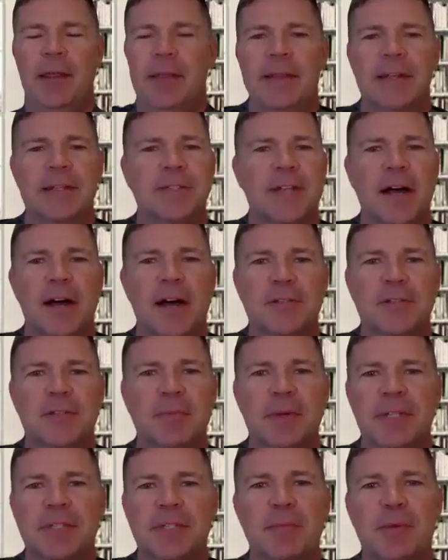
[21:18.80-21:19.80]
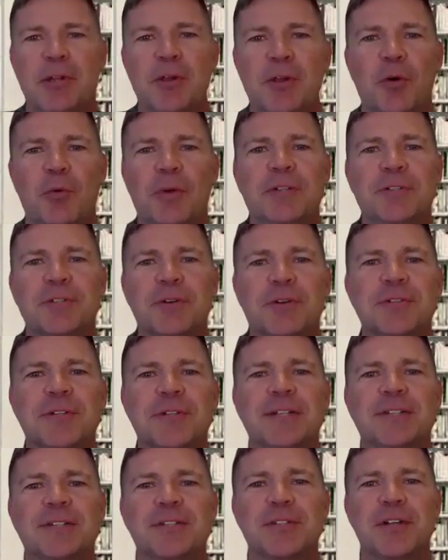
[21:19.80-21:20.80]
I think that's awesome because, I mean, your
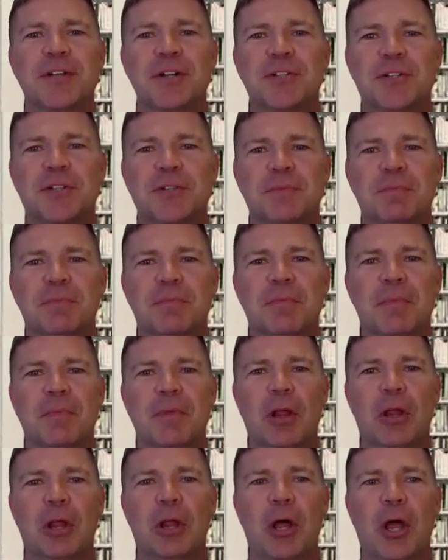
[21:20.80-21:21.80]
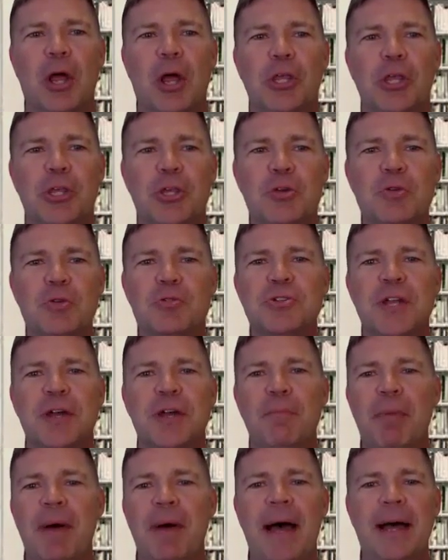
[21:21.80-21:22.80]
research has such huge
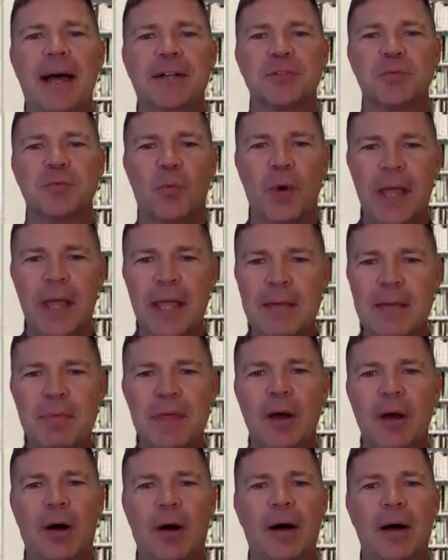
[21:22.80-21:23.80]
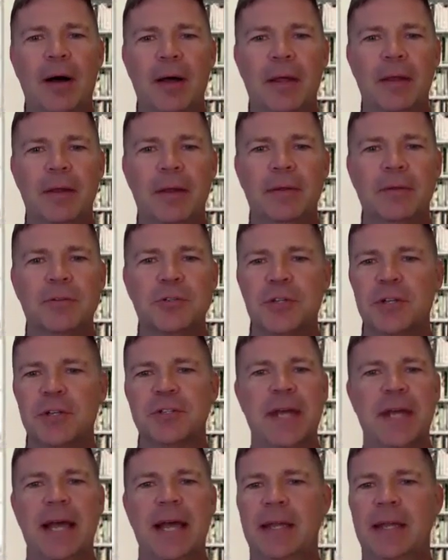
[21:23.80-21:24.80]
impacts way beyond
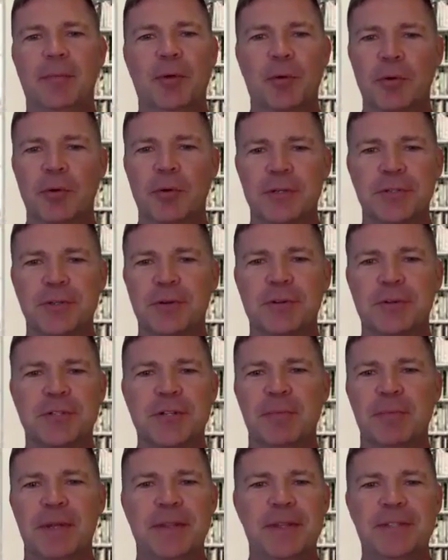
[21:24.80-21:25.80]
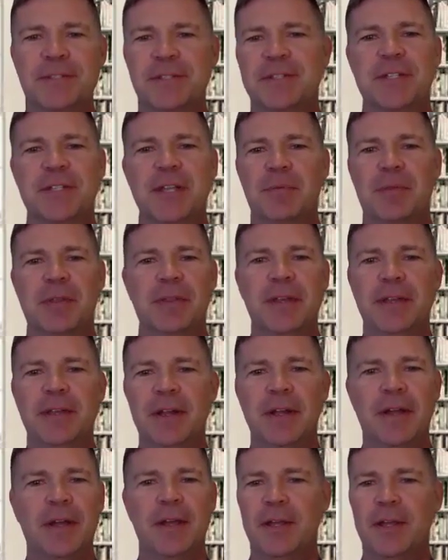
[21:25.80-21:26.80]
just academic research. I mean, this is something
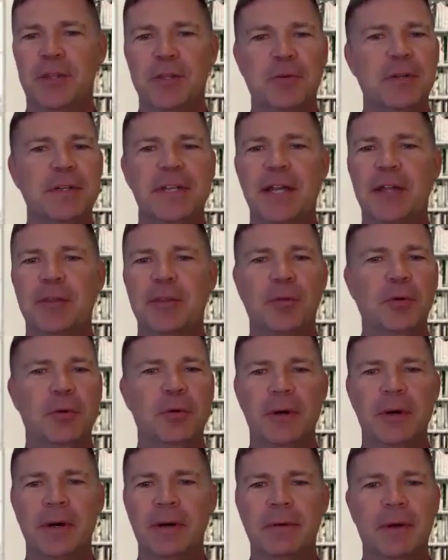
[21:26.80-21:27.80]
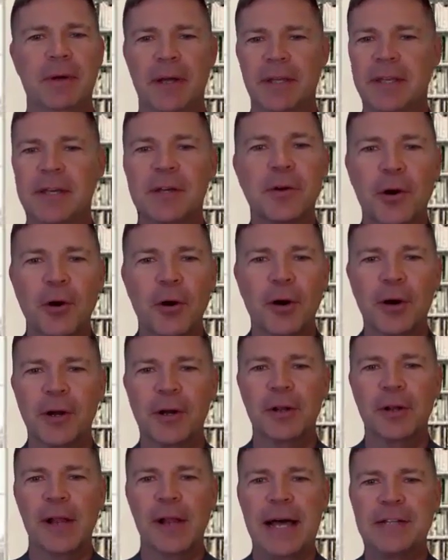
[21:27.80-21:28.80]
that you could take through a
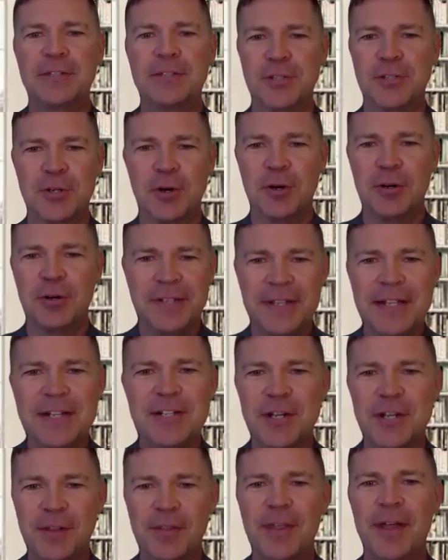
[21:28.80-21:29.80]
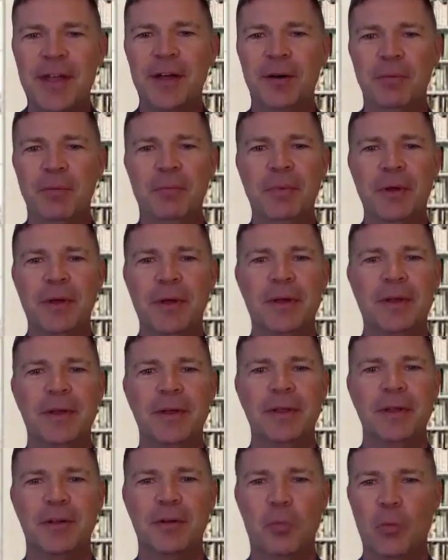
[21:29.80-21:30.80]
kindergarten class and start teaching them
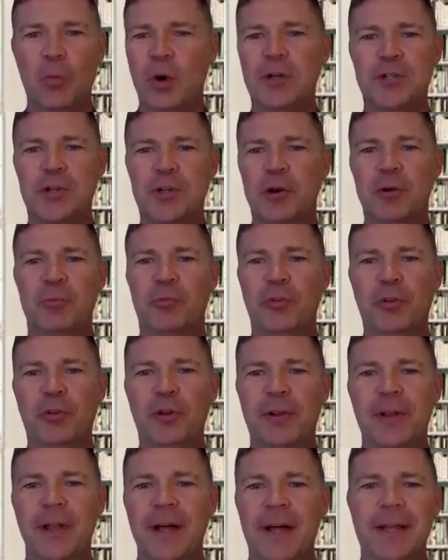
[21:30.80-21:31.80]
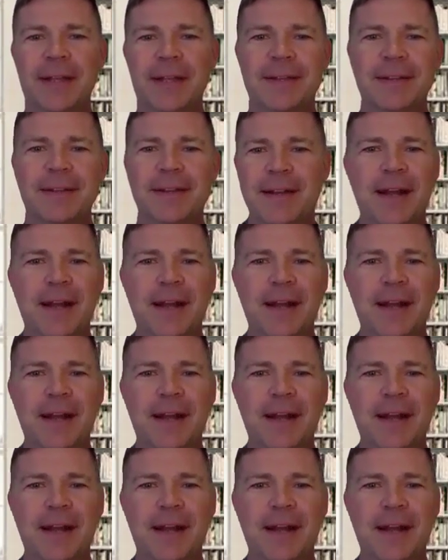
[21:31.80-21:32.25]
what germs look like.